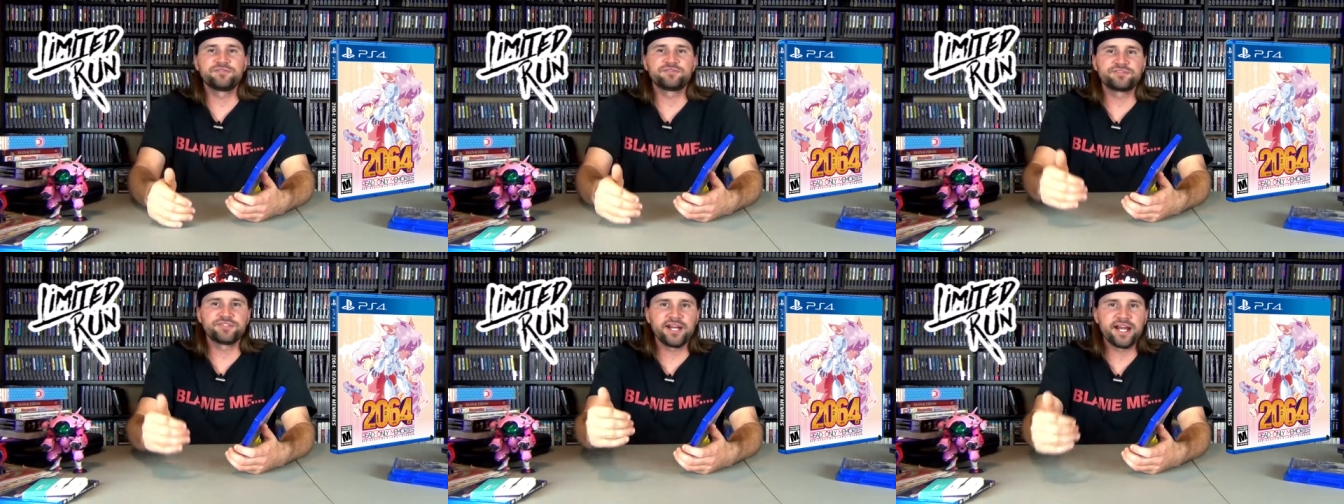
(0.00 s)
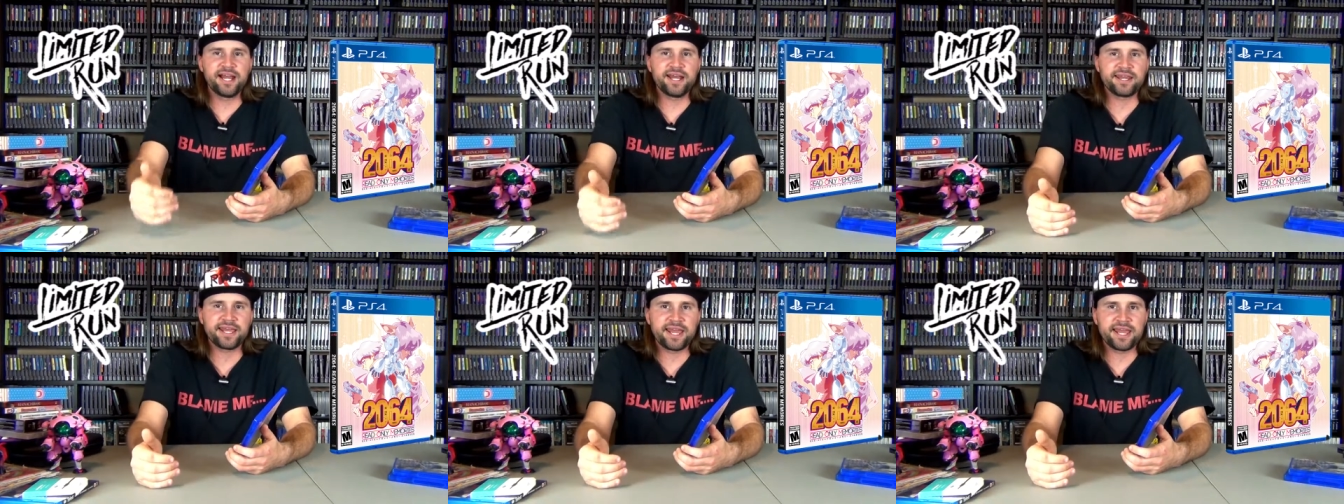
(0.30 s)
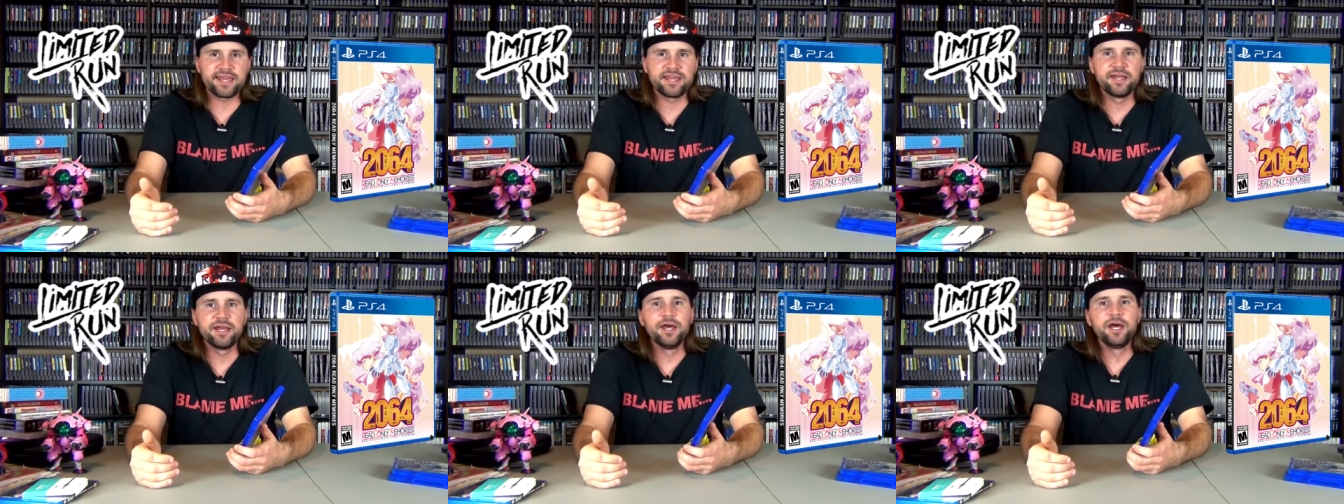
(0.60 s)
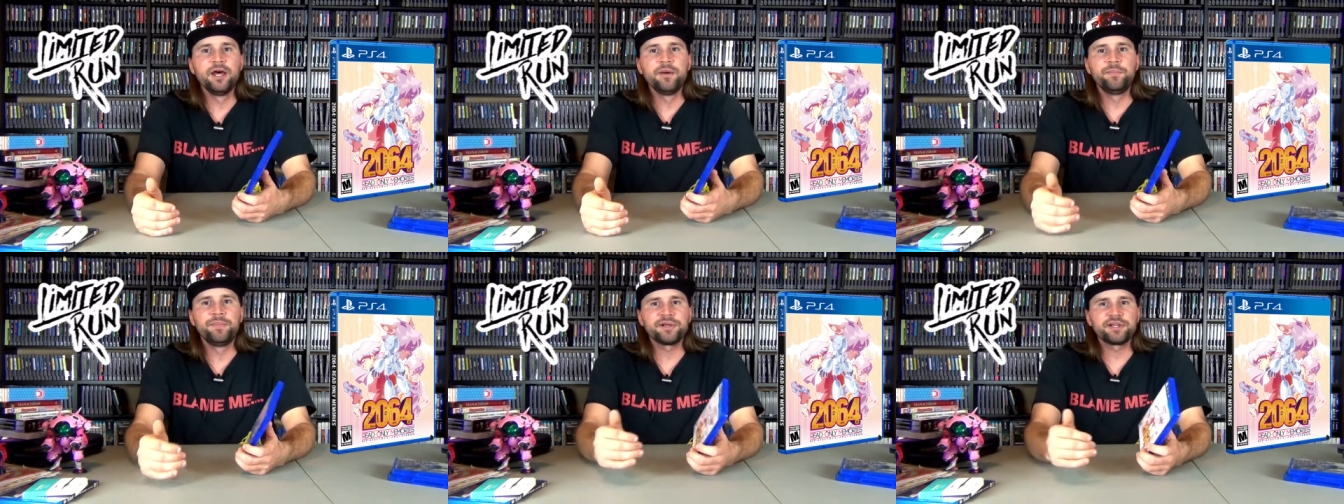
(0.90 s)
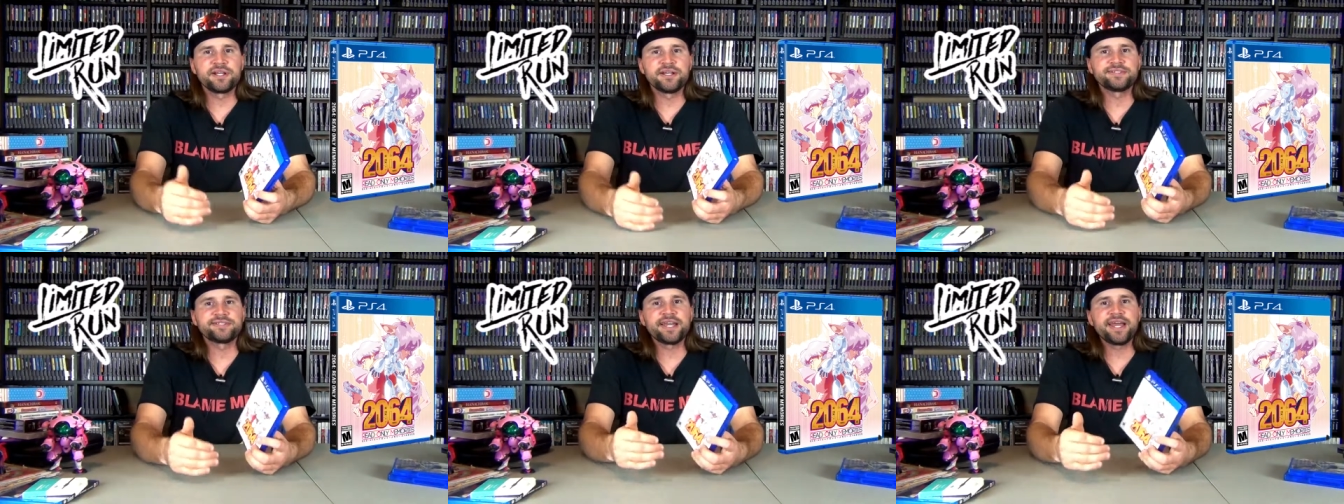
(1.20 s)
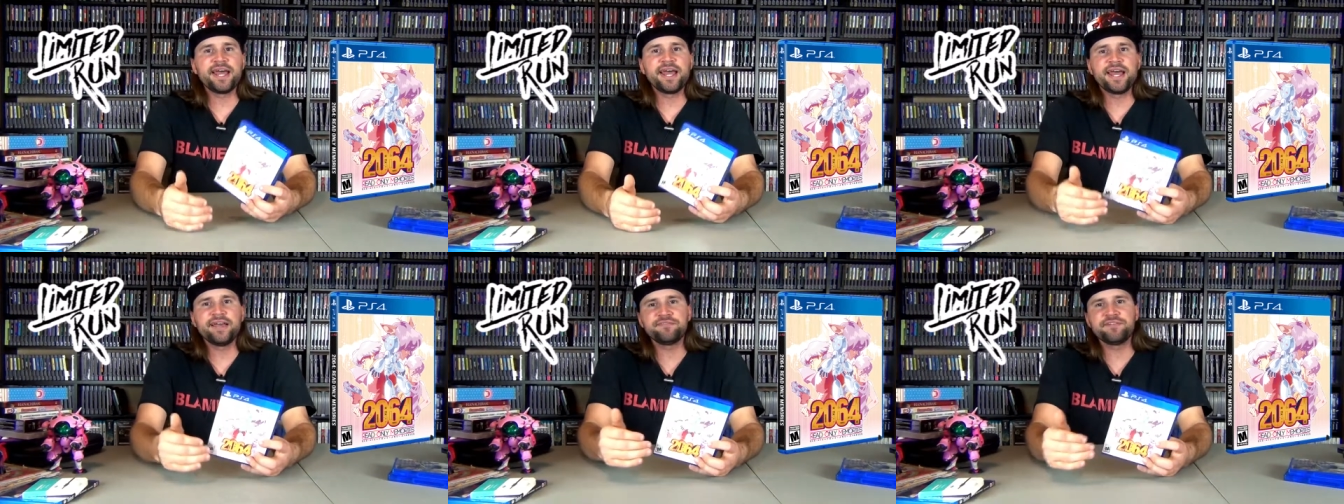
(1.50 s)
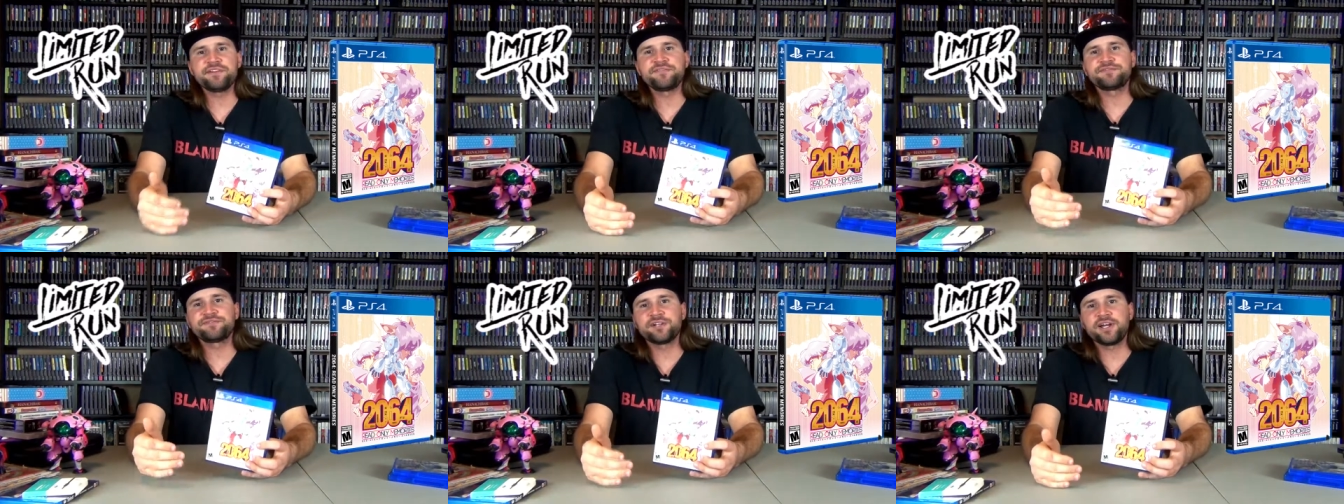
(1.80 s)
on Friday, because
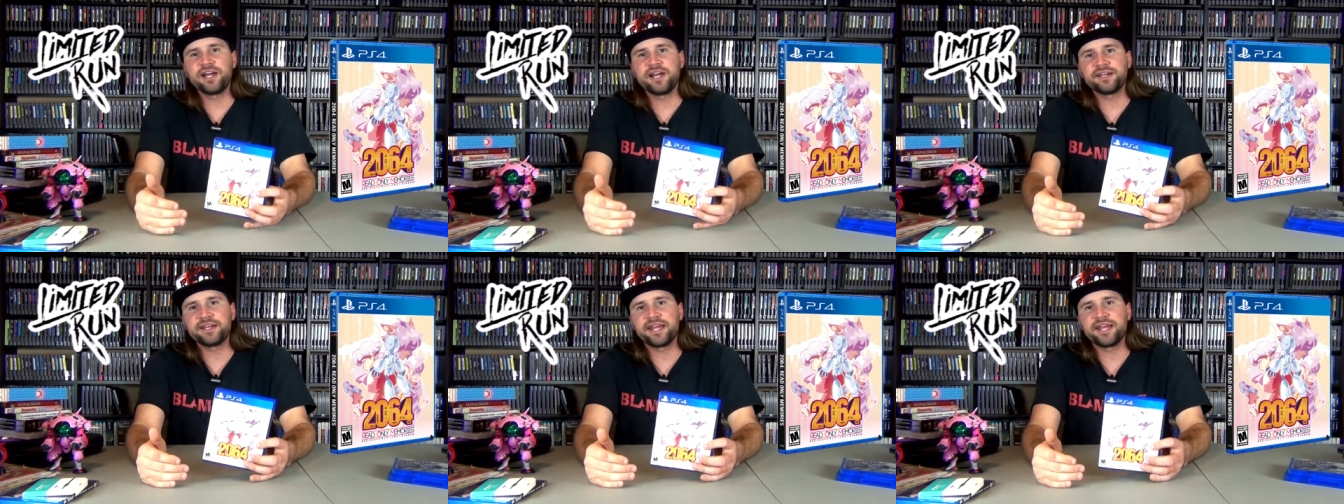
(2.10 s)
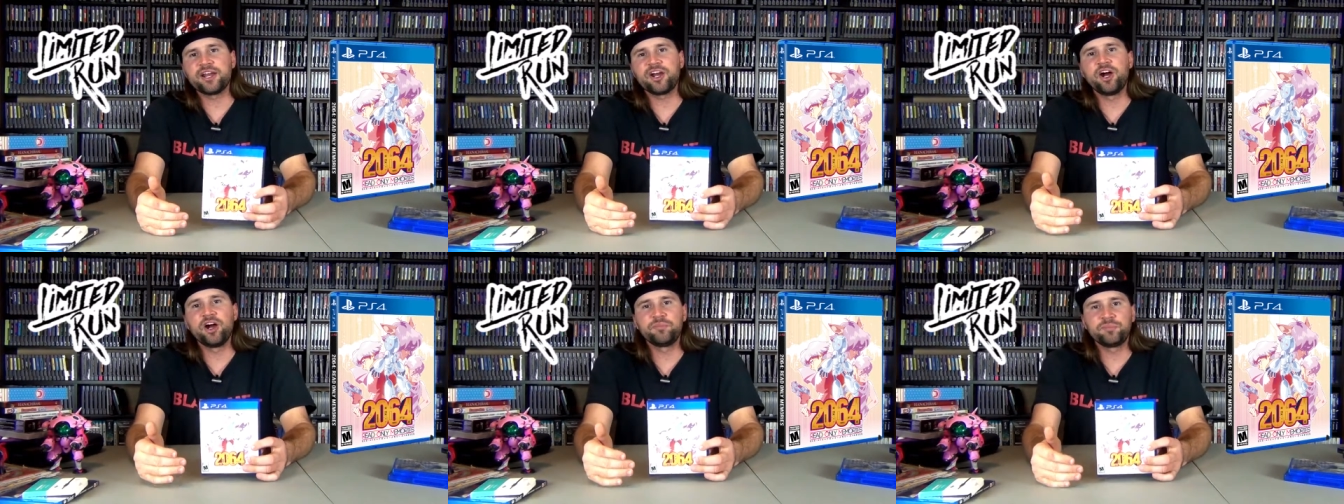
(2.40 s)
every Friday